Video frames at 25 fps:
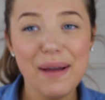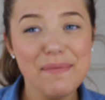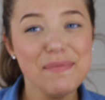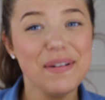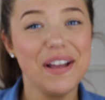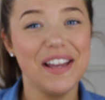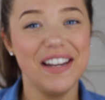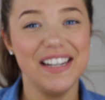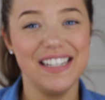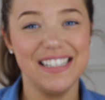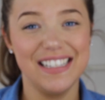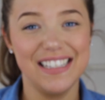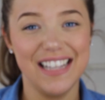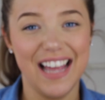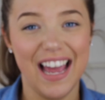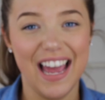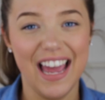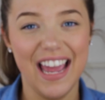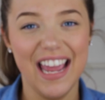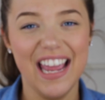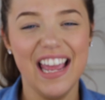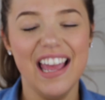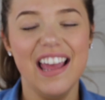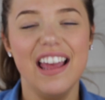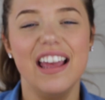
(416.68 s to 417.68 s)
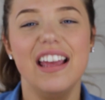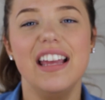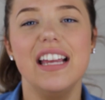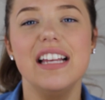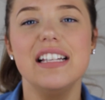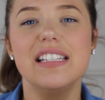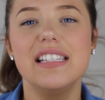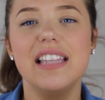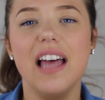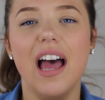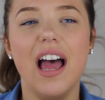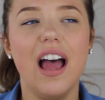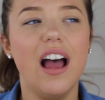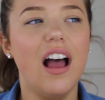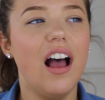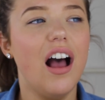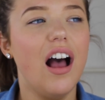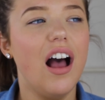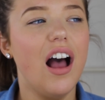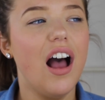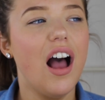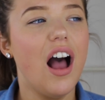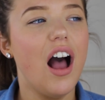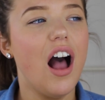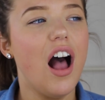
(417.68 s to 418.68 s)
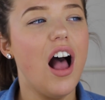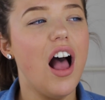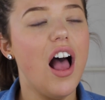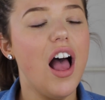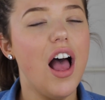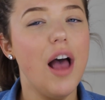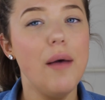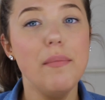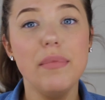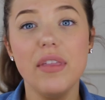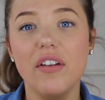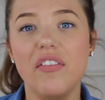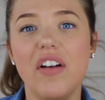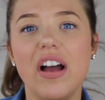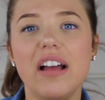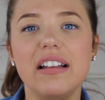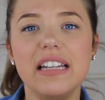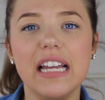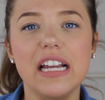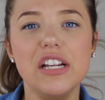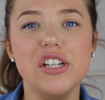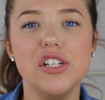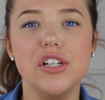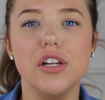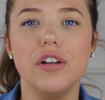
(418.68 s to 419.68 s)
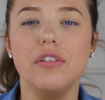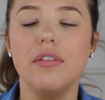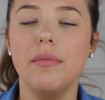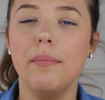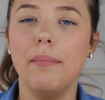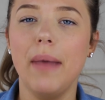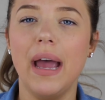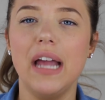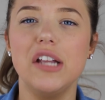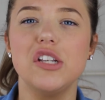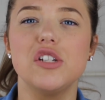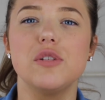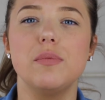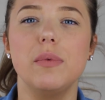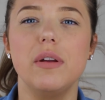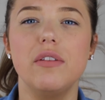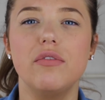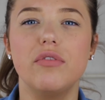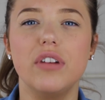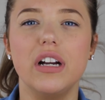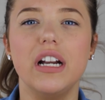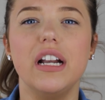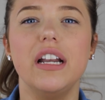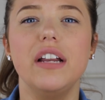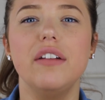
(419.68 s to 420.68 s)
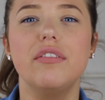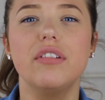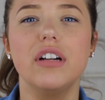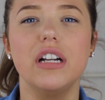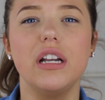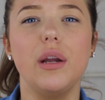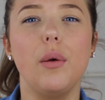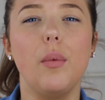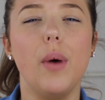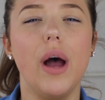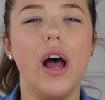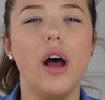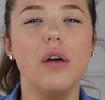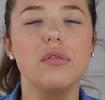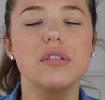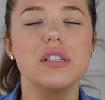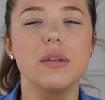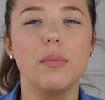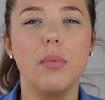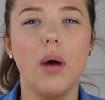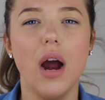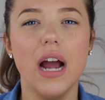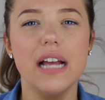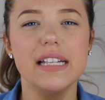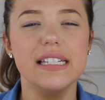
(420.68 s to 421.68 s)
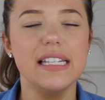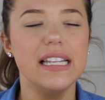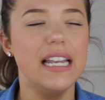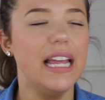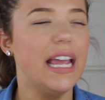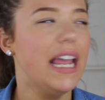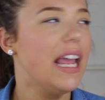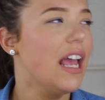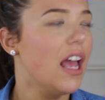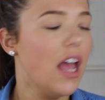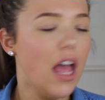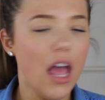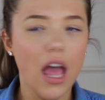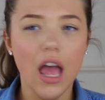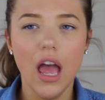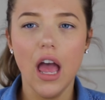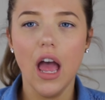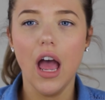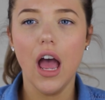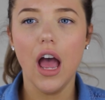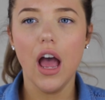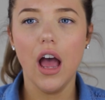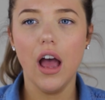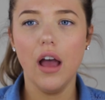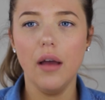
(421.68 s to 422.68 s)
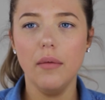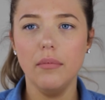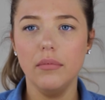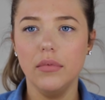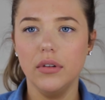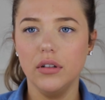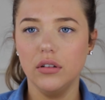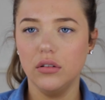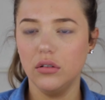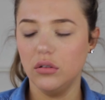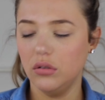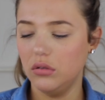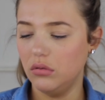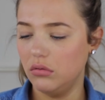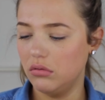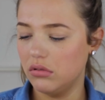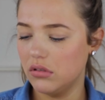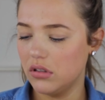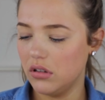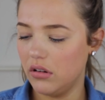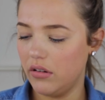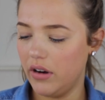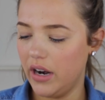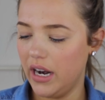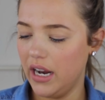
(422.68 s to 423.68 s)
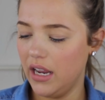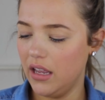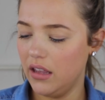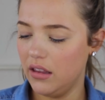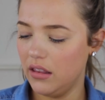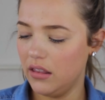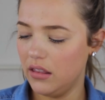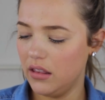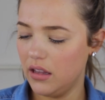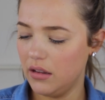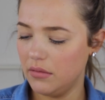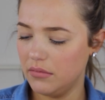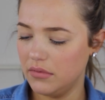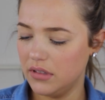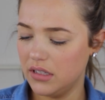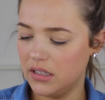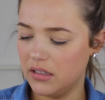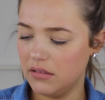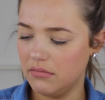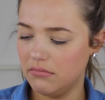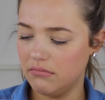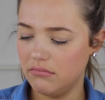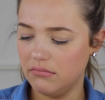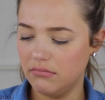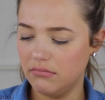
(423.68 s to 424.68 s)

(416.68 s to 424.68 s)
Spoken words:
gonna say is that the foundation matched me really, really well, surprisingly. Oh, sorry, that was,